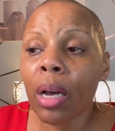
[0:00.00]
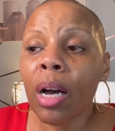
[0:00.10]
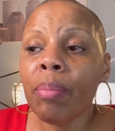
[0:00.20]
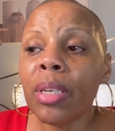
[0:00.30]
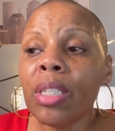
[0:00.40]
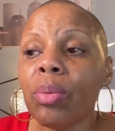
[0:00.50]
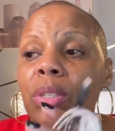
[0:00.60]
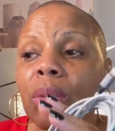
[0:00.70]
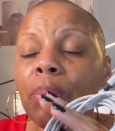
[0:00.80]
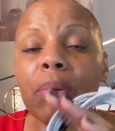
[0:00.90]
Um, this will
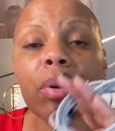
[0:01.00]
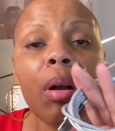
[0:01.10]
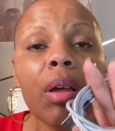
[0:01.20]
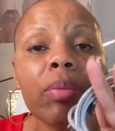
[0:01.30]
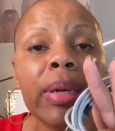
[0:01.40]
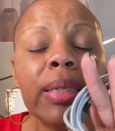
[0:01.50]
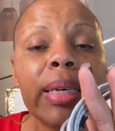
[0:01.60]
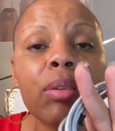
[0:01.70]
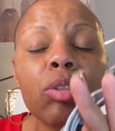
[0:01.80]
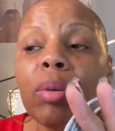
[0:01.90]
support all the way
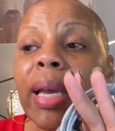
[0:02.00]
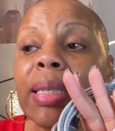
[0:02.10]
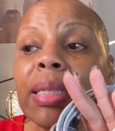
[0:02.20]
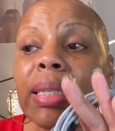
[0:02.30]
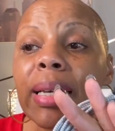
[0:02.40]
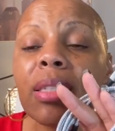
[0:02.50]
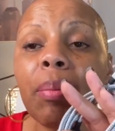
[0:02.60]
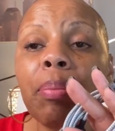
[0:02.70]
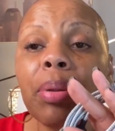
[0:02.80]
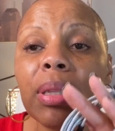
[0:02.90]
down to a six
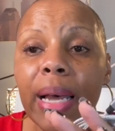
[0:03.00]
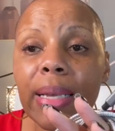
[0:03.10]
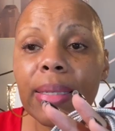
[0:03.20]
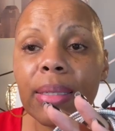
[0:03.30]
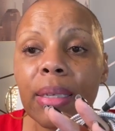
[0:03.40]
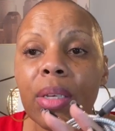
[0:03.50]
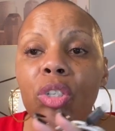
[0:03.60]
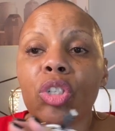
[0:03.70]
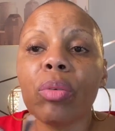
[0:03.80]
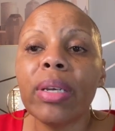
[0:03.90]
plus
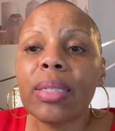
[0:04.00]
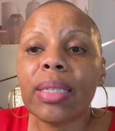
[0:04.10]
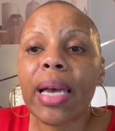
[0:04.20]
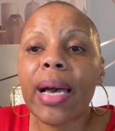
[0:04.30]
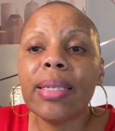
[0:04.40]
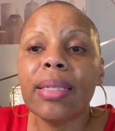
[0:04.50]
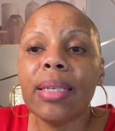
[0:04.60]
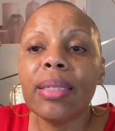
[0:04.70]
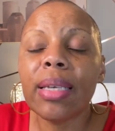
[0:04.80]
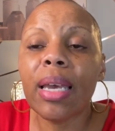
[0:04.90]
screen
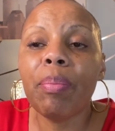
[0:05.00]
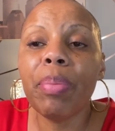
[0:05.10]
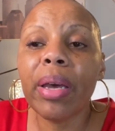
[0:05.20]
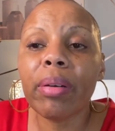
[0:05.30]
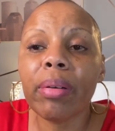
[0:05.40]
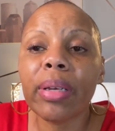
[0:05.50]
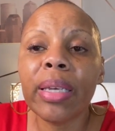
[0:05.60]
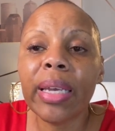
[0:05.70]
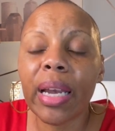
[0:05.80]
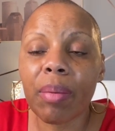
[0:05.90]
sizes and better
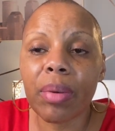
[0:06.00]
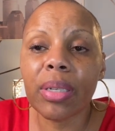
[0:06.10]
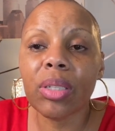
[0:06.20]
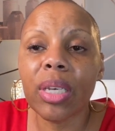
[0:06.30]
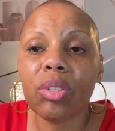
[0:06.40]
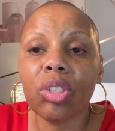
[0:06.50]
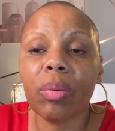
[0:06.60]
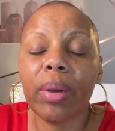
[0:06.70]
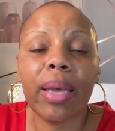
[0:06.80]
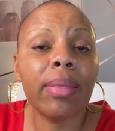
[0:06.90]
camera, says Joanne.